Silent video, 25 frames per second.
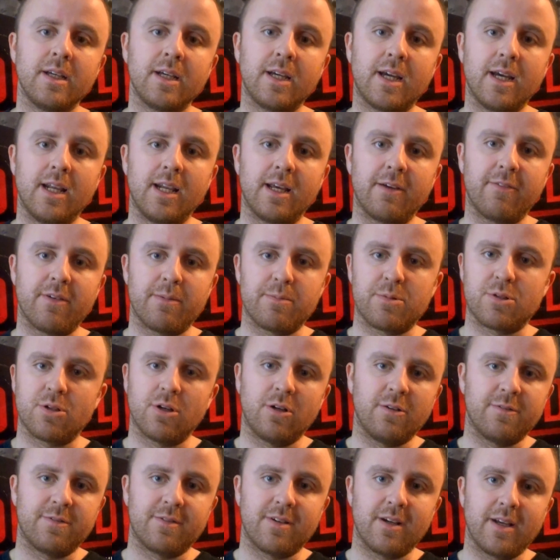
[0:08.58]
Killing Them
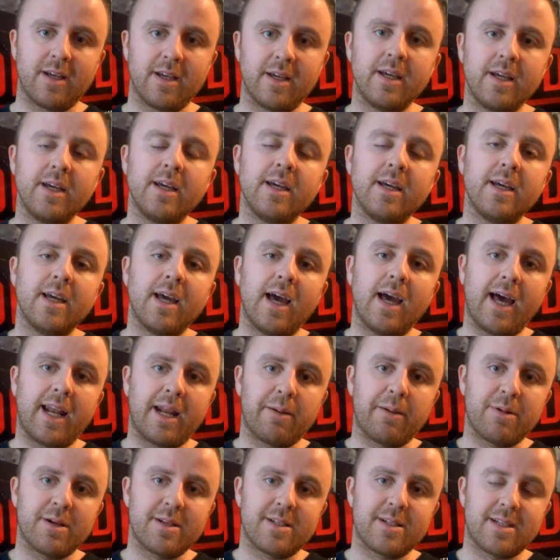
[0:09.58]
Softly, and
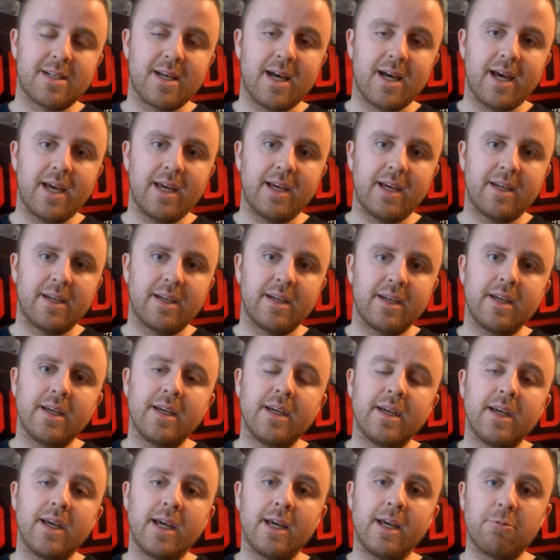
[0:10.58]
I must say
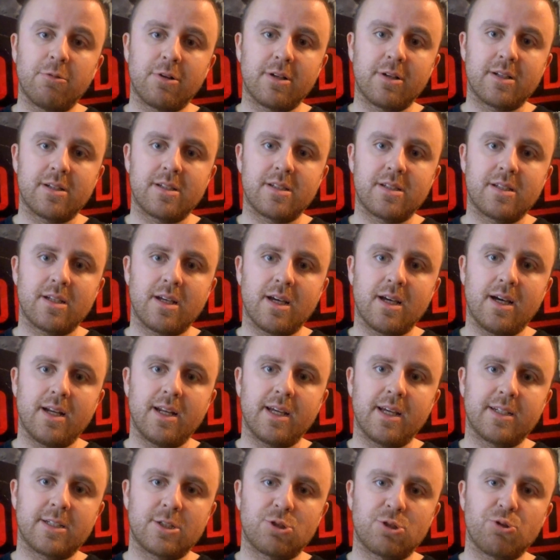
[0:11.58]
it was an
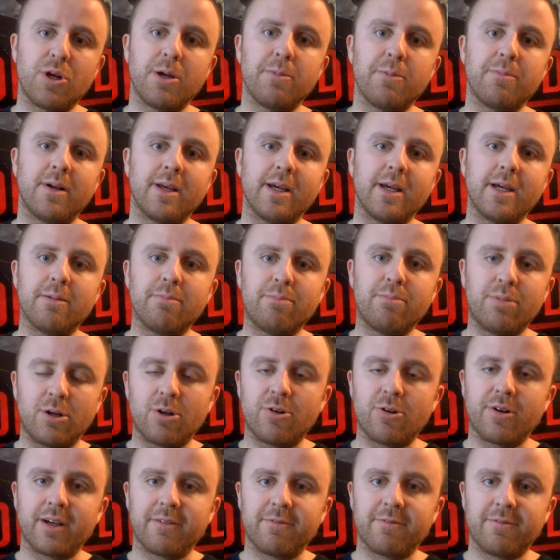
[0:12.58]
extremely
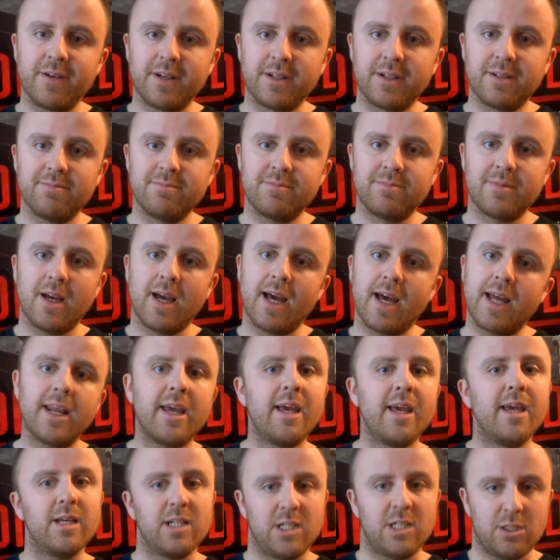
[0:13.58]
boring film, and
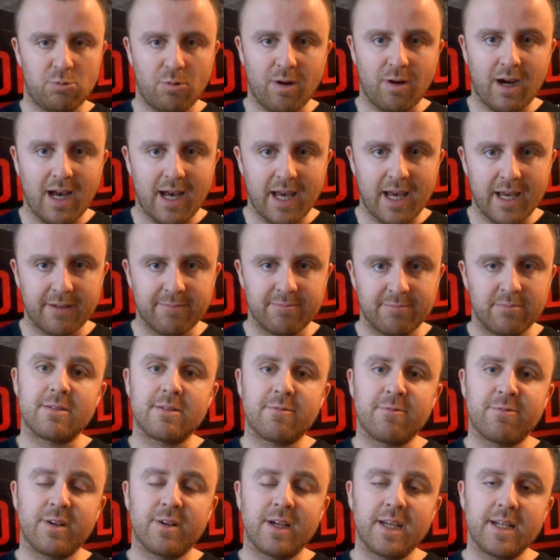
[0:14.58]
here's why.
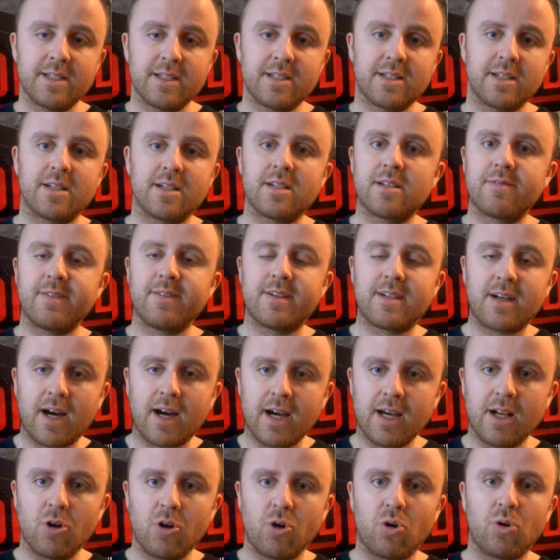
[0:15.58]
For instance, the
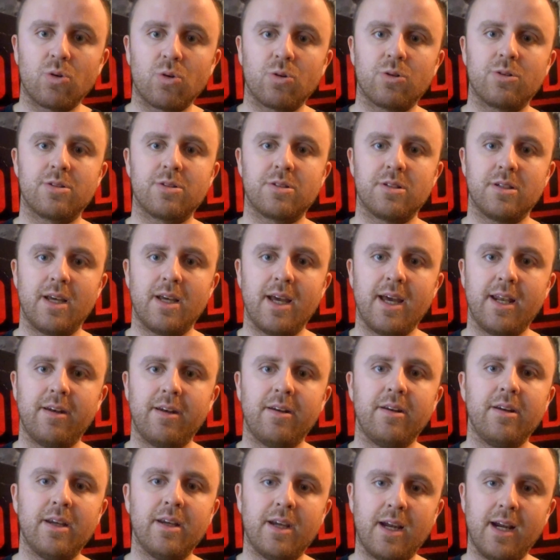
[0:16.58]
dialogues
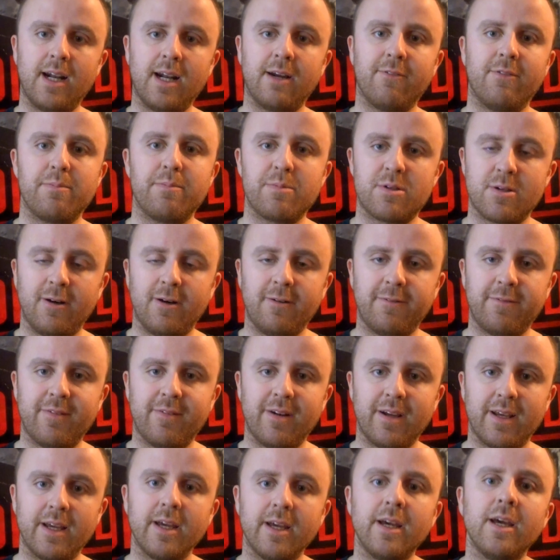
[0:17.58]
in Killing Them
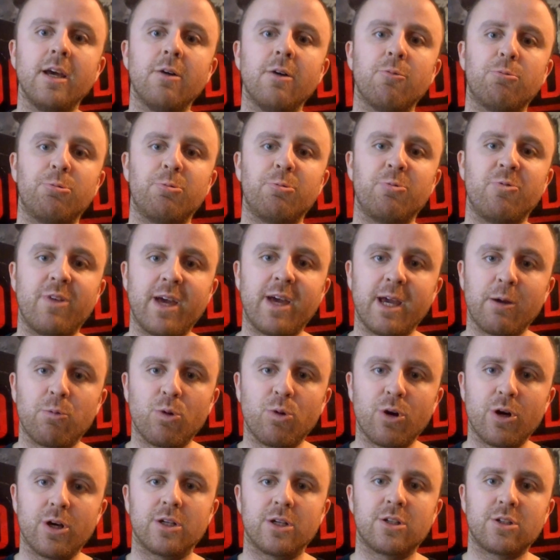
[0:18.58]
Softly, they
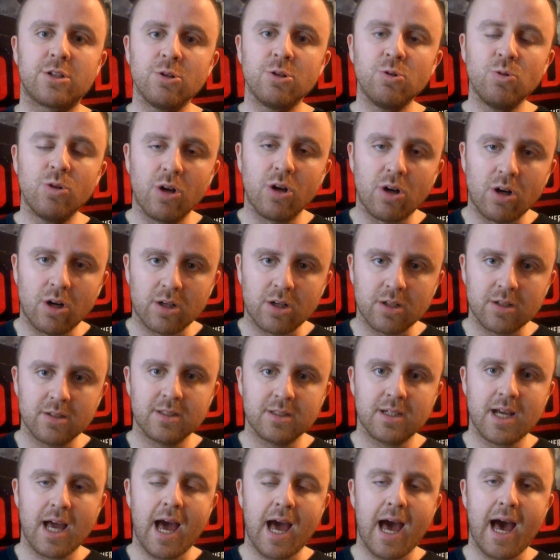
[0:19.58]
were too
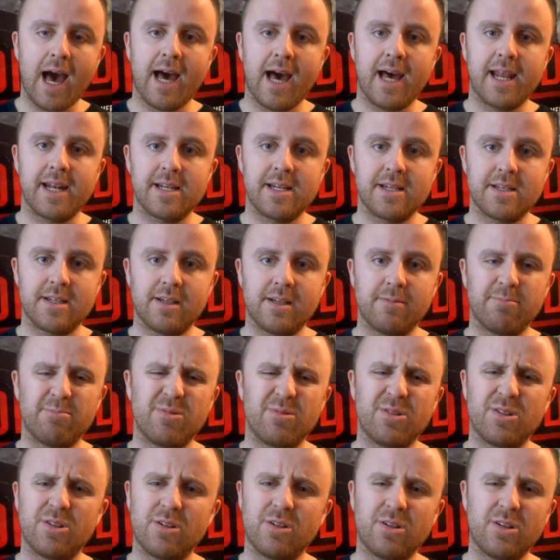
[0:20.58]
long and
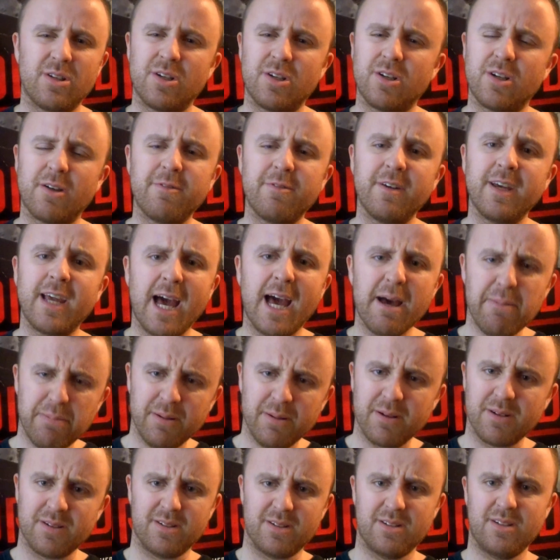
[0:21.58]
nothing
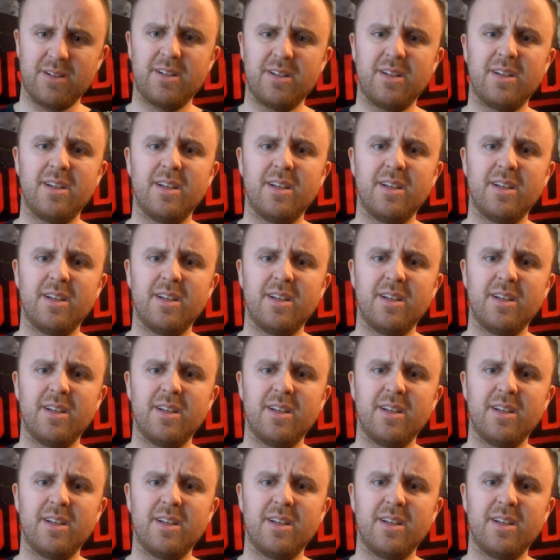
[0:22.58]
happened.